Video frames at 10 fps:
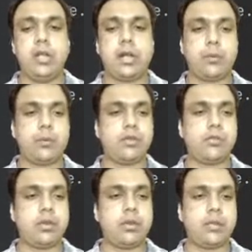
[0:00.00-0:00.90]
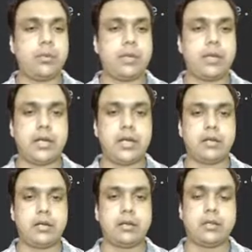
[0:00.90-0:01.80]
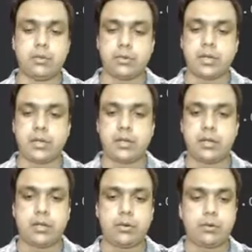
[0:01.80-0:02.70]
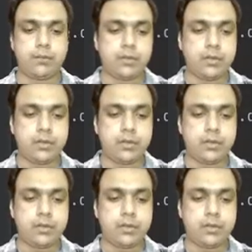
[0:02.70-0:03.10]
And once you're done with that, you can now